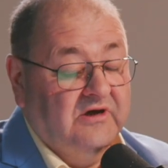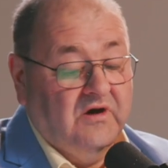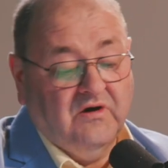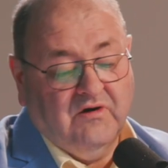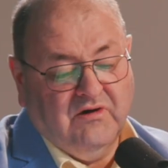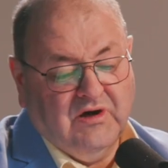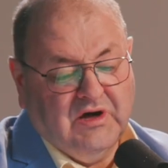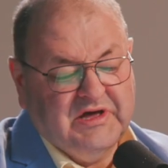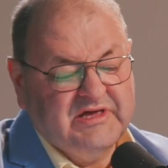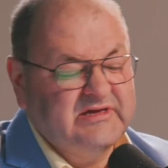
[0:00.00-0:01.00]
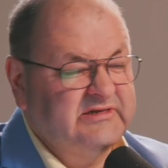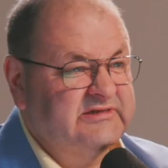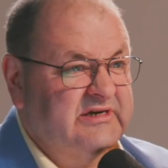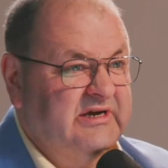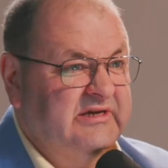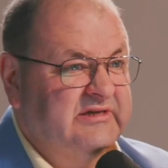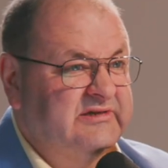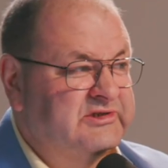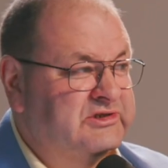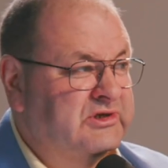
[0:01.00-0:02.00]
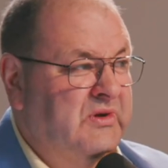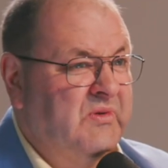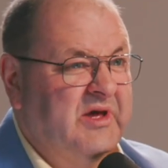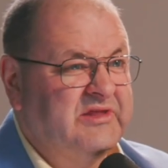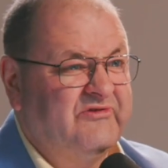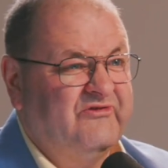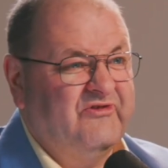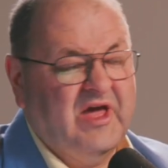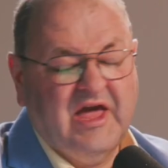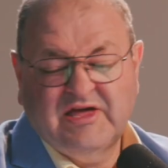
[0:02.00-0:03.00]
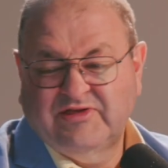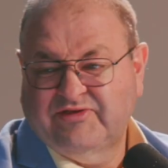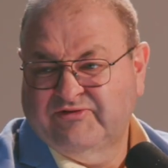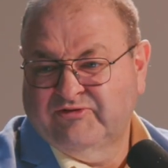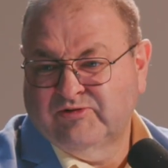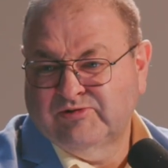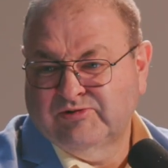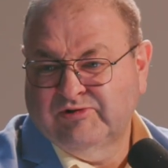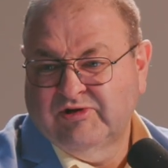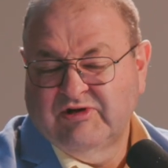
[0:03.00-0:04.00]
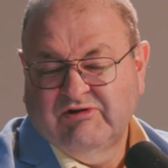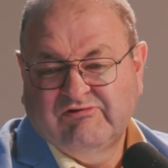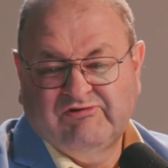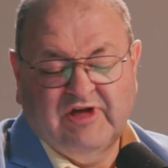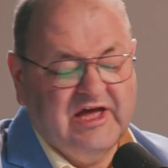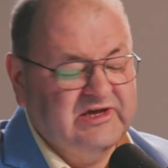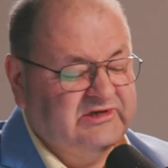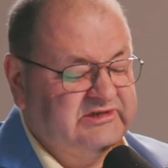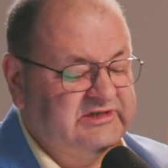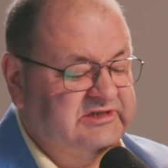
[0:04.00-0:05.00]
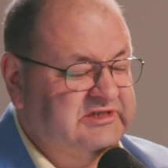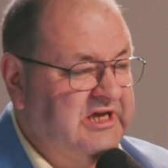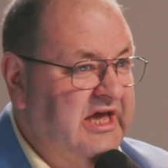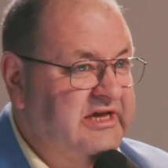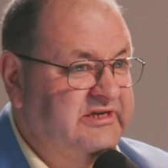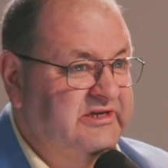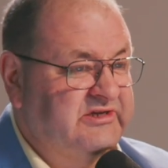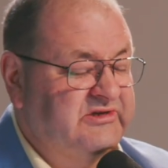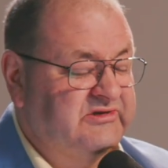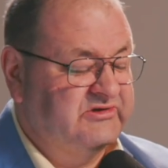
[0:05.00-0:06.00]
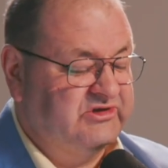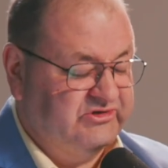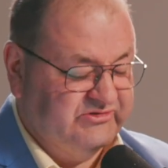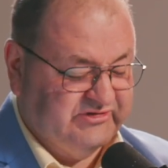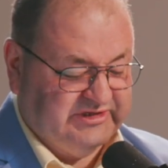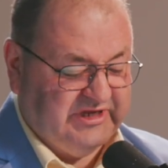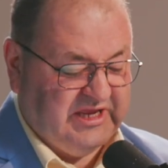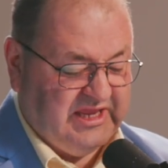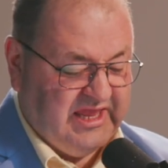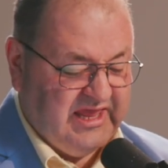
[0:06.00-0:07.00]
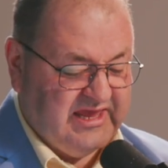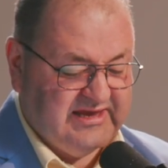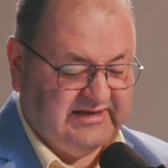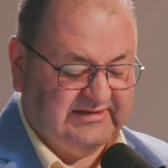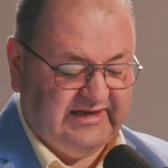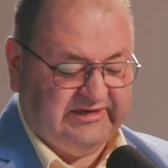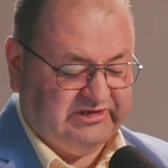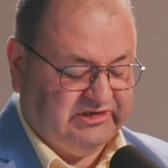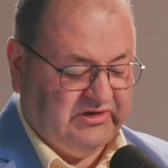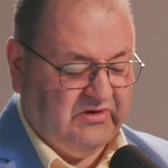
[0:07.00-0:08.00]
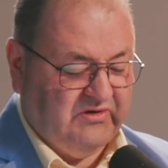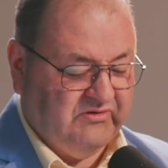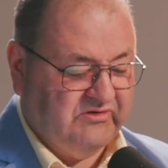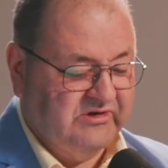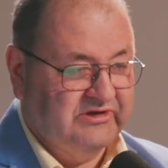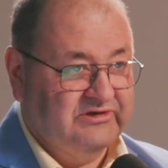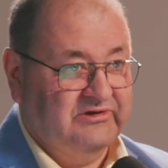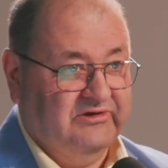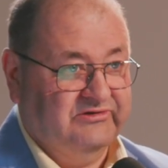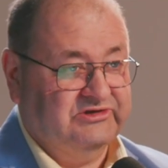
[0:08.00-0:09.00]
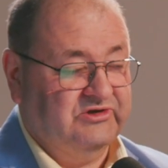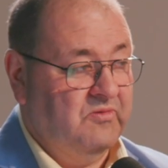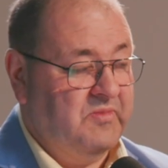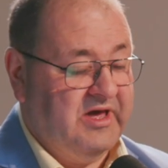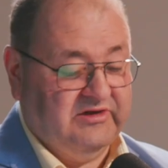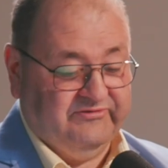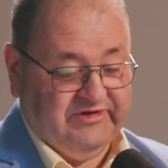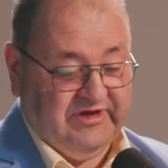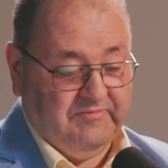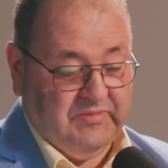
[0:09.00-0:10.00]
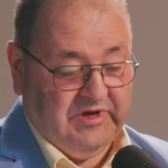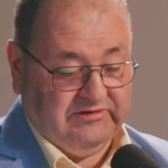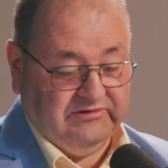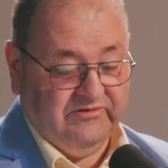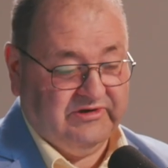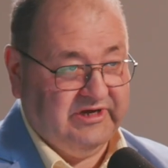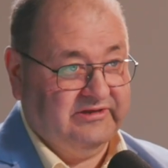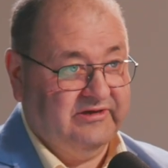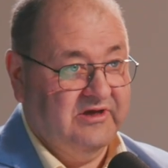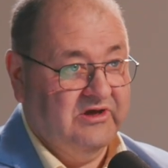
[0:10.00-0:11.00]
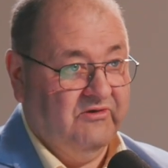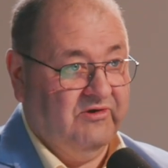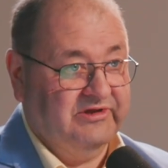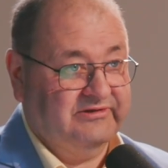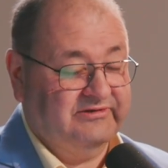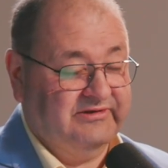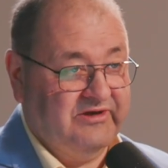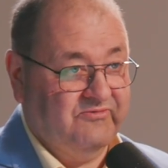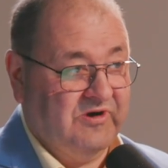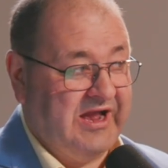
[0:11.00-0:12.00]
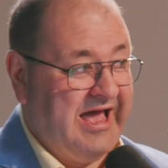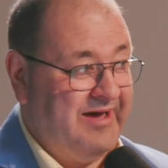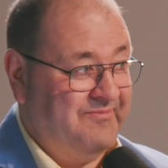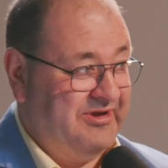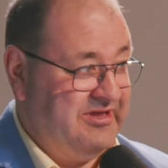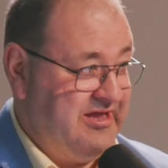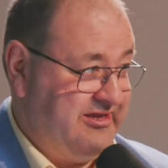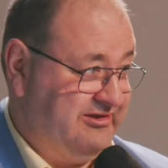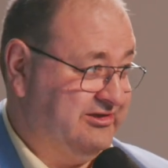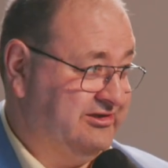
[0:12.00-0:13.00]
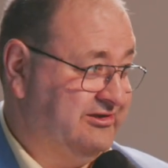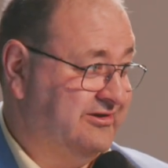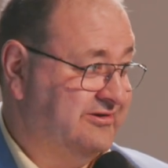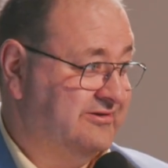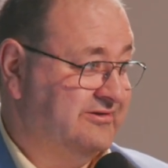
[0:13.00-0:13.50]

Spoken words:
oh, Israel so unfaithful, they decided to choose the king. That's so, so bad of them. But look at what they were up against.